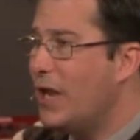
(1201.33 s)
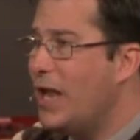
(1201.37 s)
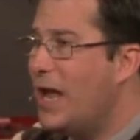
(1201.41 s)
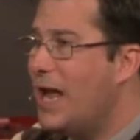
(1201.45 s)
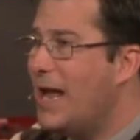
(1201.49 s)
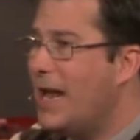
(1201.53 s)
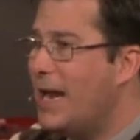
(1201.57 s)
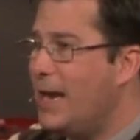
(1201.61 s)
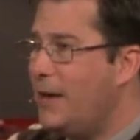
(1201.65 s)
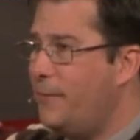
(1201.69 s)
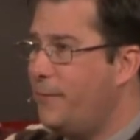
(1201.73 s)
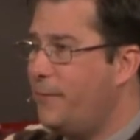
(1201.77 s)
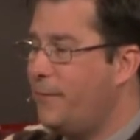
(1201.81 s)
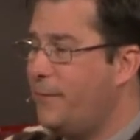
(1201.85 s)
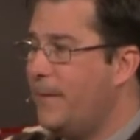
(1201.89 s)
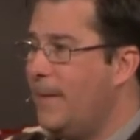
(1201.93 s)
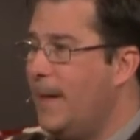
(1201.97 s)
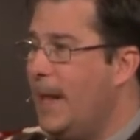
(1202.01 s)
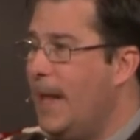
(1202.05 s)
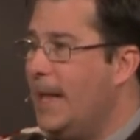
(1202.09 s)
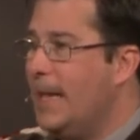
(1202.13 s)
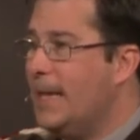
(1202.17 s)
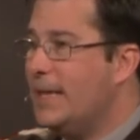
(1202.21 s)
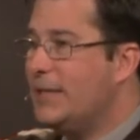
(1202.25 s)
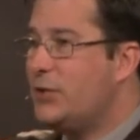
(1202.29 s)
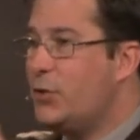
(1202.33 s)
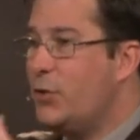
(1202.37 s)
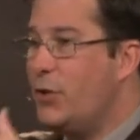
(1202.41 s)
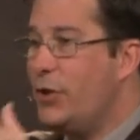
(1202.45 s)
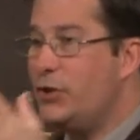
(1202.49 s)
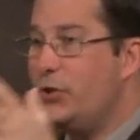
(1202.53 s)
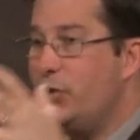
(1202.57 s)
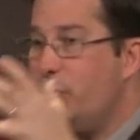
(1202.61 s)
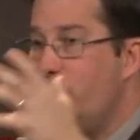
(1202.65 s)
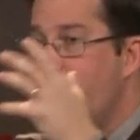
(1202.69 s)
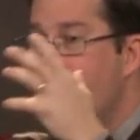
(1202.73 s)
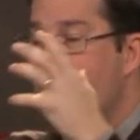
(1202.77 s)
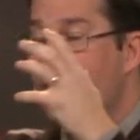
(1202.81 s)
life so
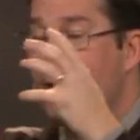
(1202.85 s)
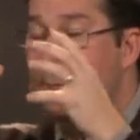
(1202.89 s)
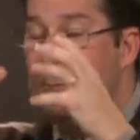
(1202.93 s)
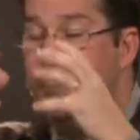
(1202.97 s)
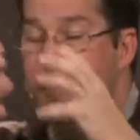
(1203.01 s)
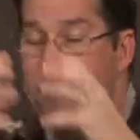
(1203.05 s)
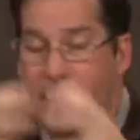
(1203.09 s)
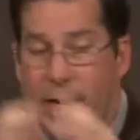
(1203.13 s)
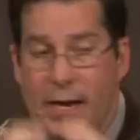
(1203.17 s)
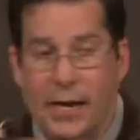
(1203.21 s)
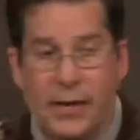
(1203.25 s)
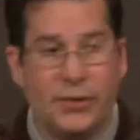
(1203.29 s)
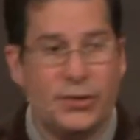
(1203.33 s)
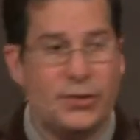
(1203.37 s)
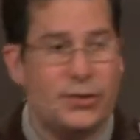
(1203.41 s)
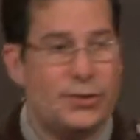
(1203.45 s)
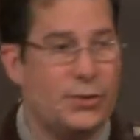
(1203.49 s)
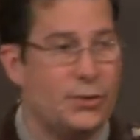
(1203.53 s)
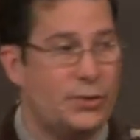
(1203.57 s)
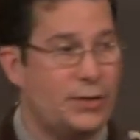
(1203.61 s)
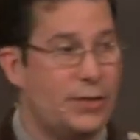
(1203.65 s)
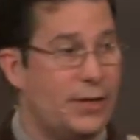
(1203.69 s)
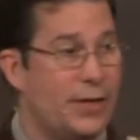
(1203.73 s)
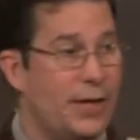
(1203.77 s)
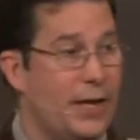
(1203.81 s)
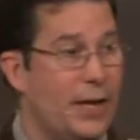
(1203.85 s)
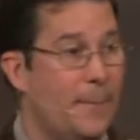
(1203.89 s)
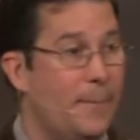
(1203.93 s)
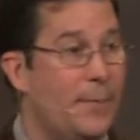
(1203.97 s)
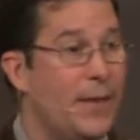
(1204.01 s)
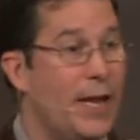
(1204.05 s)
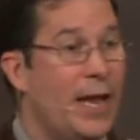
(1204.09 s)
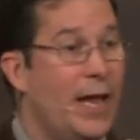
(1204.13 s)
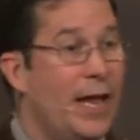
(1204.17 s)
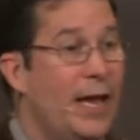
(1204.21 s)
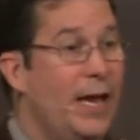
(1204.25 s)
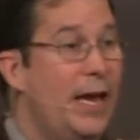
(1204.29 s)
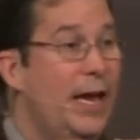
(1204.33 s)
that you can minister to them.
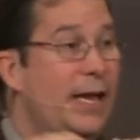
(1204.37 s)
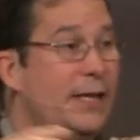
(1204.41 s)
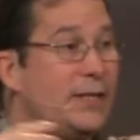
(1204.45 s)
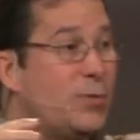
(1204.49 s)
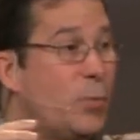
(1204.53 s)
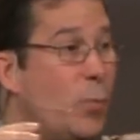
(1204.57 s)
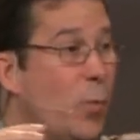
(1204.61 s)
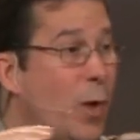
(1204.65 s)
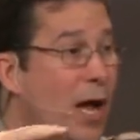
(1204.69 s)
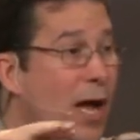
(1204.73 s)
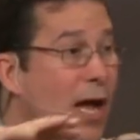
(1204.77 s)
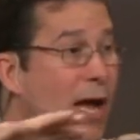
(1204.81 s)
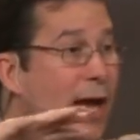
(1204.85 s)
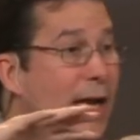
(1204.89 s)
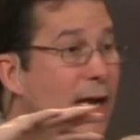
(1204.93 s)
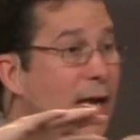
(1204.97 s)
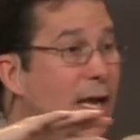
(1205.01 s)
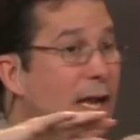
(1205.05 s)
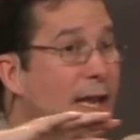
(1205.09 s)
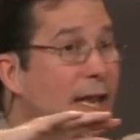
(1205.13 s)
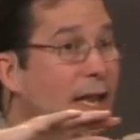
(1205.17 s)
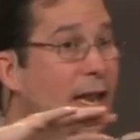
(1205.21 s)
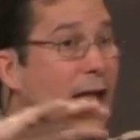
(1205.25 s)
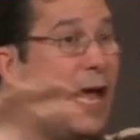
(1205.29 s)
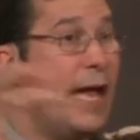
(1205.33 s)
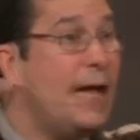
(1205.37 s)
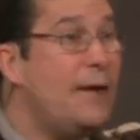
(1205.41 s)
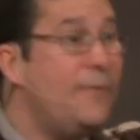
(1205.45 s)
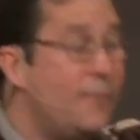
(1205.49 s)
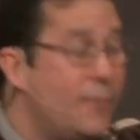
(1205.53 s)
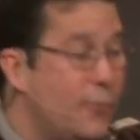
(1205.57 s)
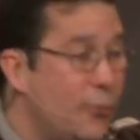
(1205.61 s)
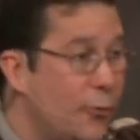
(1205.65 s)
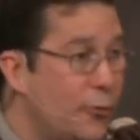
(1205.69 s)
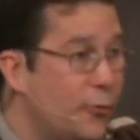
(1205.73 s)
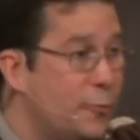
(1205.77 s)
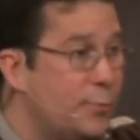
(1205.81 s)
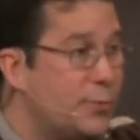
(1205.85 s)
It's why life
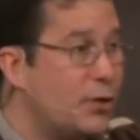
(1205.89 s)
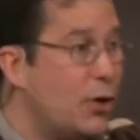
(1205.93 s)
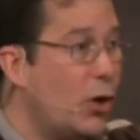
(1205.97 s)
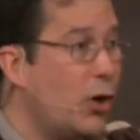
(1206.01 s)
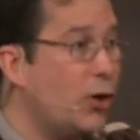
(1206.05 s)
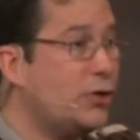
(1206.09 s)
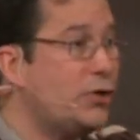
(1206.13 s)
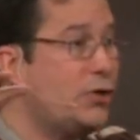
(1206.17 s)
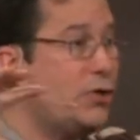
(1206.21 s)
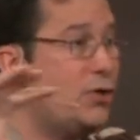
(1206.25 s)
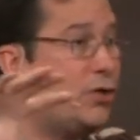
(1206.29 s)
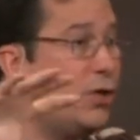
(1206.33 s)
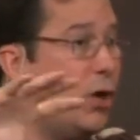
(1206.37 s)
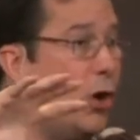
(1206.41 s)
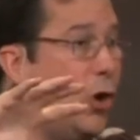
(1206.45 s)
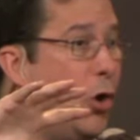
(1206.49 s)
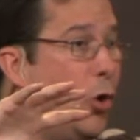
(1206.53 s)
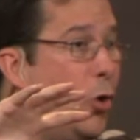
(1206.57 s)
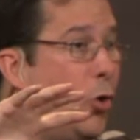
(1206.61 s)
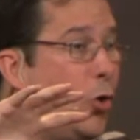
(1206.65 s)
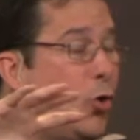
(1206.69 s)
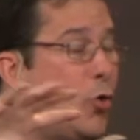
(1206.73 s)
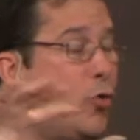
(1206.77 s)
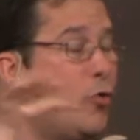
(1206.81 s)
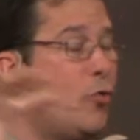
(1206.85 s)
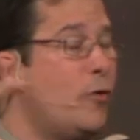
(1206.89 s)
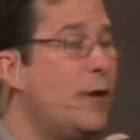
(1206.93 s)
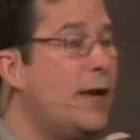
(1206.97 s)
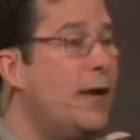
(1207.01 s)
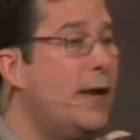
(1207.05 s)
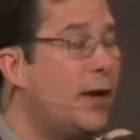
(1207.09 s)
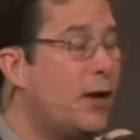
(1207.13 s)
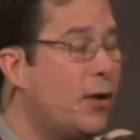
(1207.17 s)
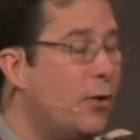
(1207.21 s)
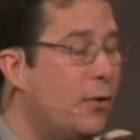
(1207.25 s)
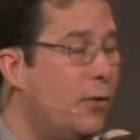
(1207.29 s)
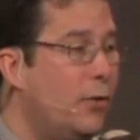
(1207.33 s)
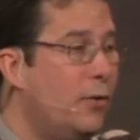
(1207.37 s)
groups are so
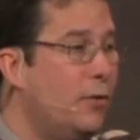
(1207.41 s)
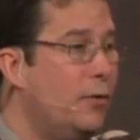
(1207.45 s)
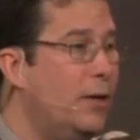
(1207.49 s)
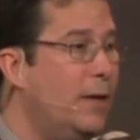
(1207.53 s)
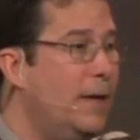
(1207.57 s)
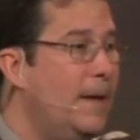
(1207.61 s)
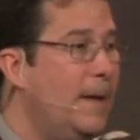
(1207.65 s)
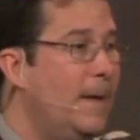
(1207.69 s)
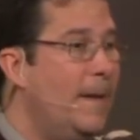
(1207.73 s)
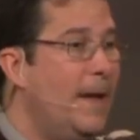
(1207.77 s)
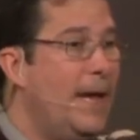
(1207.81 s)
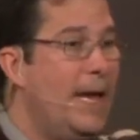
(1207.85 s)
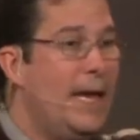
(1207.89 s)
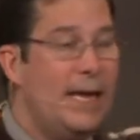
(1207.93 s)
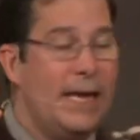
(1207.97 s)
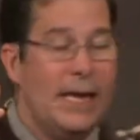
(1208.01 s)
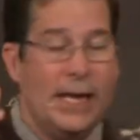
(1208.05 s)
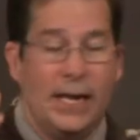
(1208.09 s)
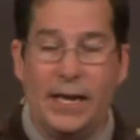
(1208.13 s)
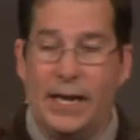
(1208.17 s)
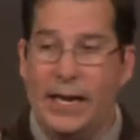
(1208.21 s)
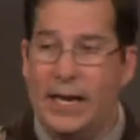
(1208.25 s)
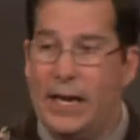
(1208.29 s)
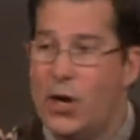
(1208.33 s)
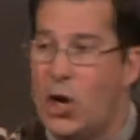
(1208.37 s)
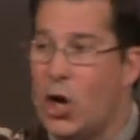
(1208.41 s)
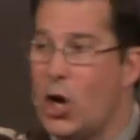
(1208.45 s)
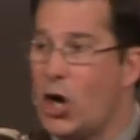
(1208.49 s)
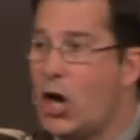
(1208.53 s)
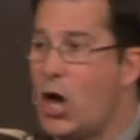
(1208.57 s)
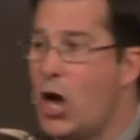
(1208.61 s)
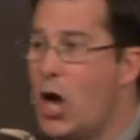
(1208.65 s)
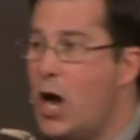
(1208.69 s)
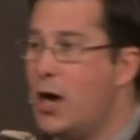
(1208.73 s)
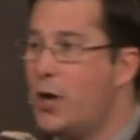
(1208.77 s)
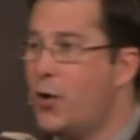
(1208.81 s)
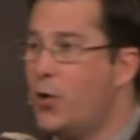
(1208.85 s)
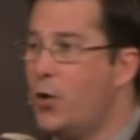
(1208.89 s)
critical in, in our
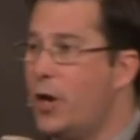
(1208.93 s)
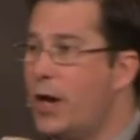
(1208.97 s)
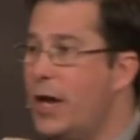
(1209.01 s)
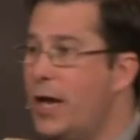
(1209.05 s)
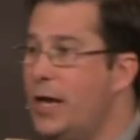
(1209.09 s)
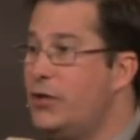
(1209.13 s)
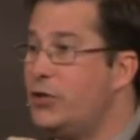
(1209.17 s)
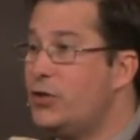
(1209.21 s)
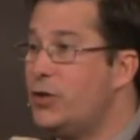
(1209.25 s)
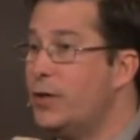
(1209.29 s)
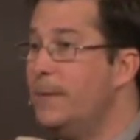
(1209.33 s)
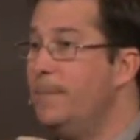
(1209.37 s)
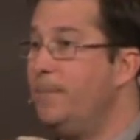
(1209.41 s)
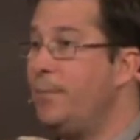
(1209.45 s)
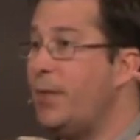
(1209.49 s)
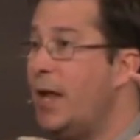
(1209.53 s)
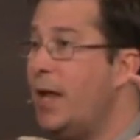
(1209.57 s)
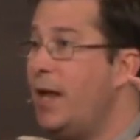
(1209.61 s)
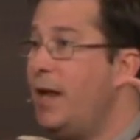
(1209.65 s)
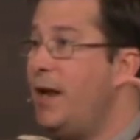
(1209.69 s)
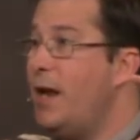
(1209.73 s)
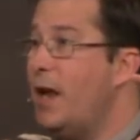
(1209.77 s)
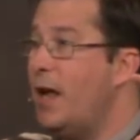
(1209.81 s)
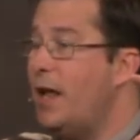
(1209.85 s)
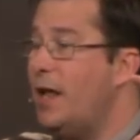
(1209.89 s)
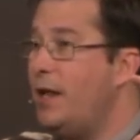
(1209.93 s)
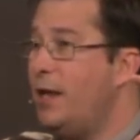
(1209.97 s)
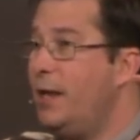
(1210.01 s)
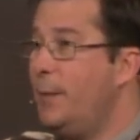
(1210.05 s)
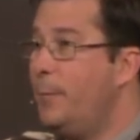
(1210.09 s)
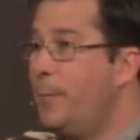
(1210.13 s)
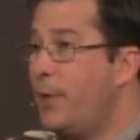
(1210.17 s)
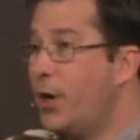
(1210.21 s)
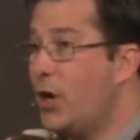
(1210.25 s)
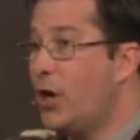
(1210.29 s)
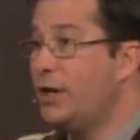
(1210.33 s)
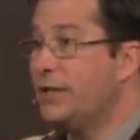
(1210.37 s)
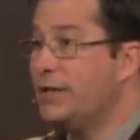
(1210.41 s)
congregation
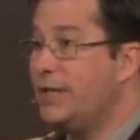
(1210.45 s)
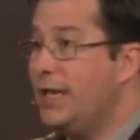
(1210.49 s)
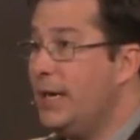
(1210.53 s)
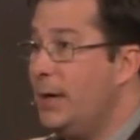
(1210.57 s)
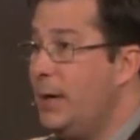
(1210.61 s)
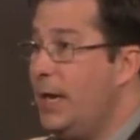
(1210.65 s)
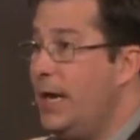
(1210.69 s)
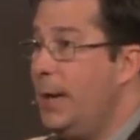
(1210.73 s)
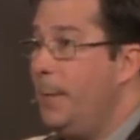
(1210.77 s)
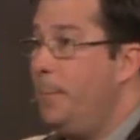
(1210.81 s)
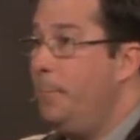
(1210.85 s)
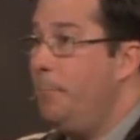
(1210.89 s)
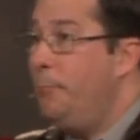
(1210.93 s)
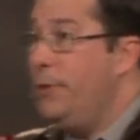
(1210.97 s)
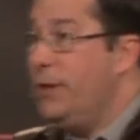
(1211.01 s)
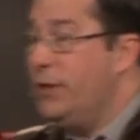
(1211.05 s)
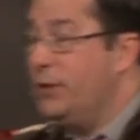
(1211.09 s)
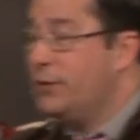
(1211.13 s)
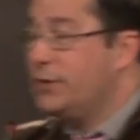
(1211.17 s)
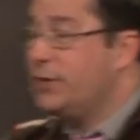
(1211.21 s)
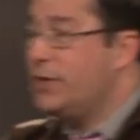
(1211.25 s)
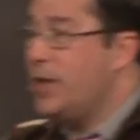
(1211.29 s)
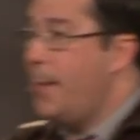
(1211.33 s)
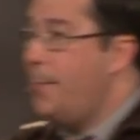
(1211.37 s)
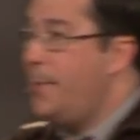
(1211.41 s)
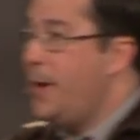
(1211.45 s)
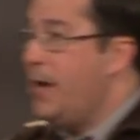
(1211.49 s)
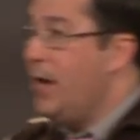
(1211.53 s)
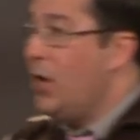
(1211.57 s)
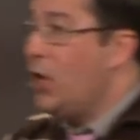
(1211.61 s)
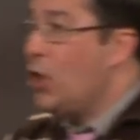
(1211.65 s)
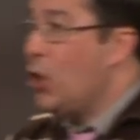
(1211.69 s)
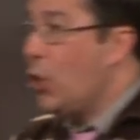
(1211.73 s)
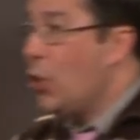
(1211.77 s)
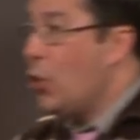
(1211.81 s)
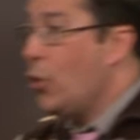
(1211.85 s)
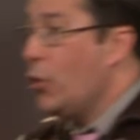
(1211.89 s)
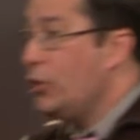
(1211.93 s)
it, because it, it builds up and
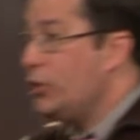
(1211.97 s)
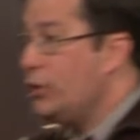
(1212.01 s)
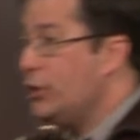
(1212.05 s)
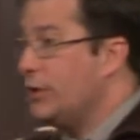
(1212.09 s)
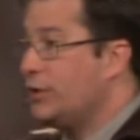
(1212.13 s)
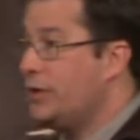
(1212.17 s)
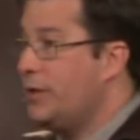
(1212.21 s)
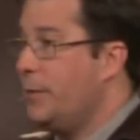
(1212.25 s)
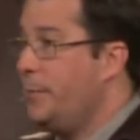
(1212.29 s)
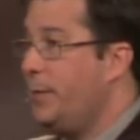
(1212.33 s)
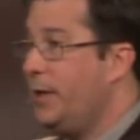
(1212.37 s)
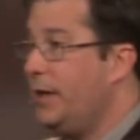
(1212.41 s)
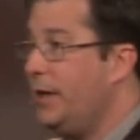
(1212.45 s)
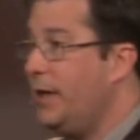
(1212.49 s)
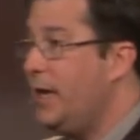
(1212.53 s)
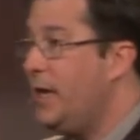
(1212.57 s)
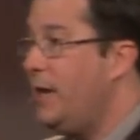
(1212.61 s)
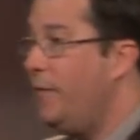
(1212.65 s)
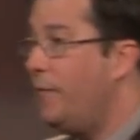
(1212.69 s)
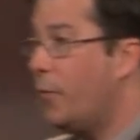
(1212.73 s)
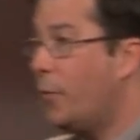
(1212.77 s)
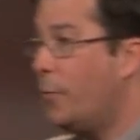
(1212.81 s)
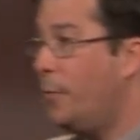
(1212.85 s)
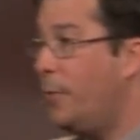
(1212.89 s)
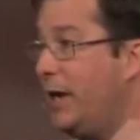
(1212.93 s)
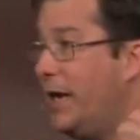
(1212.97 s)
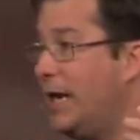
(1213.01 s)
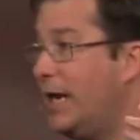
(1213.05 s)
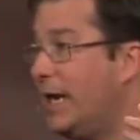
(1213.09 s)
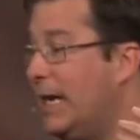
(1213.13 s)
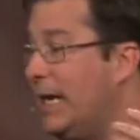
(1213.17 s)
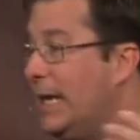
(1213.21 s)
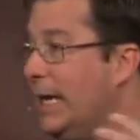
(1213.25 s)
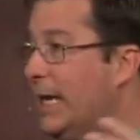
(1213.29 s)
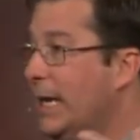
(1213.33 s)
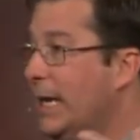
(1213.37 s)
encourages the believer, but it